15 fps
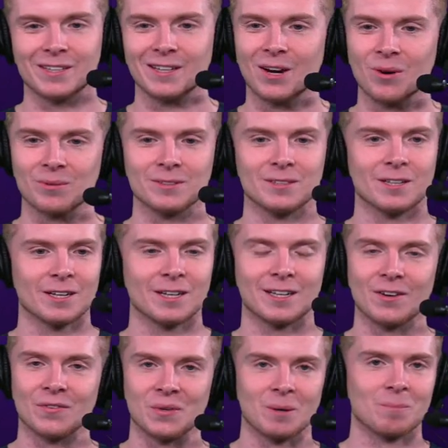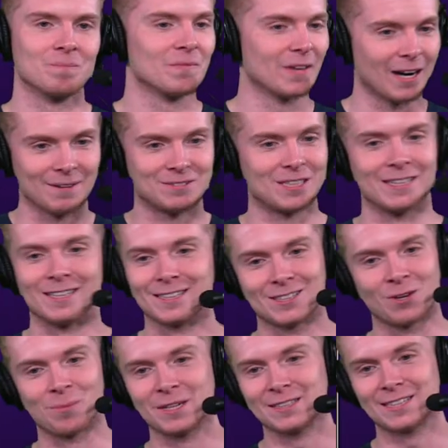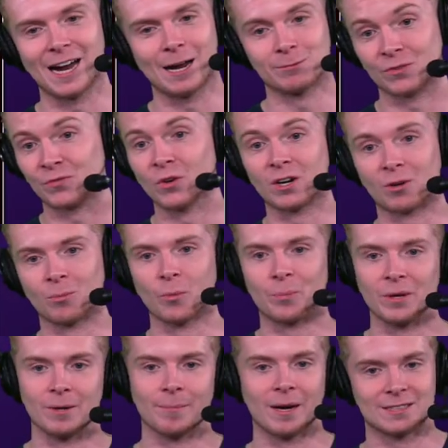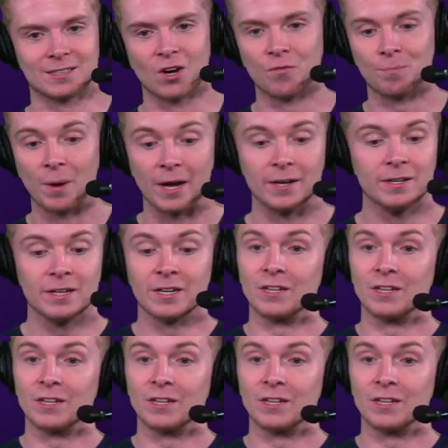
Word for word: You know, you're going to give them, and I've said this so many times, I feel like I'm repeating myself, but,